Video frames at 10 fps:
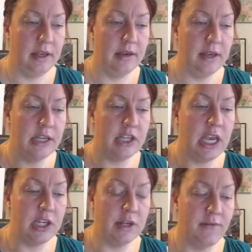an
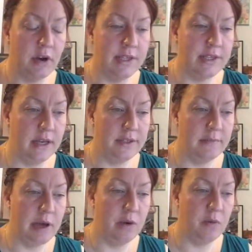education for ourselves
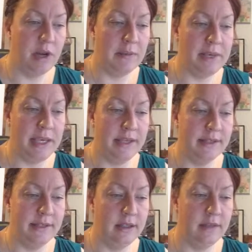about what it
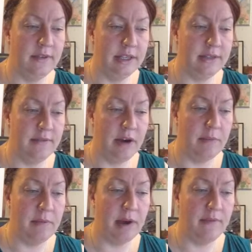means to live in this
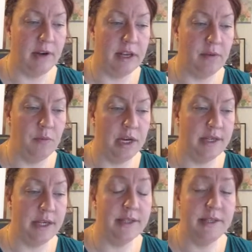environment of poverty and what
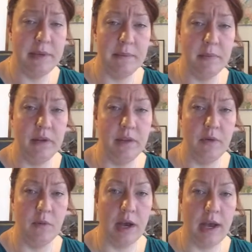it does to people, and
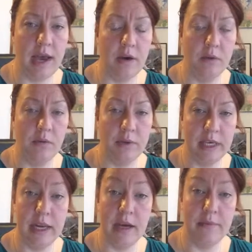then how we
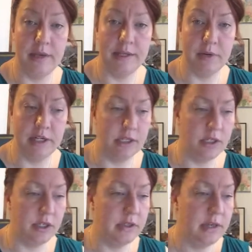can help as
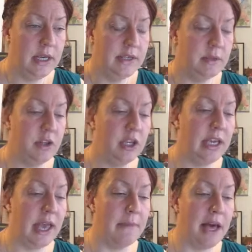practitioners. So we're
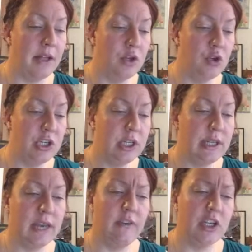looking at malnutrition,
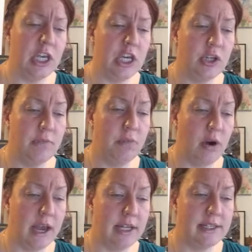lack of education,
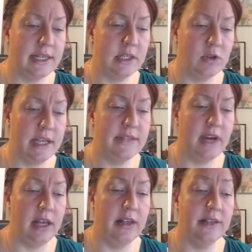poor access, stress,
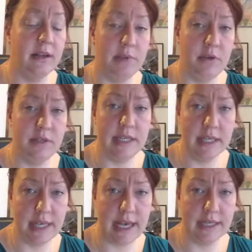violence, abuse,
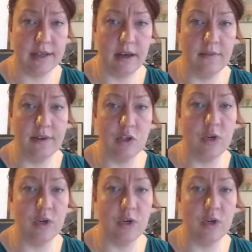neglect, often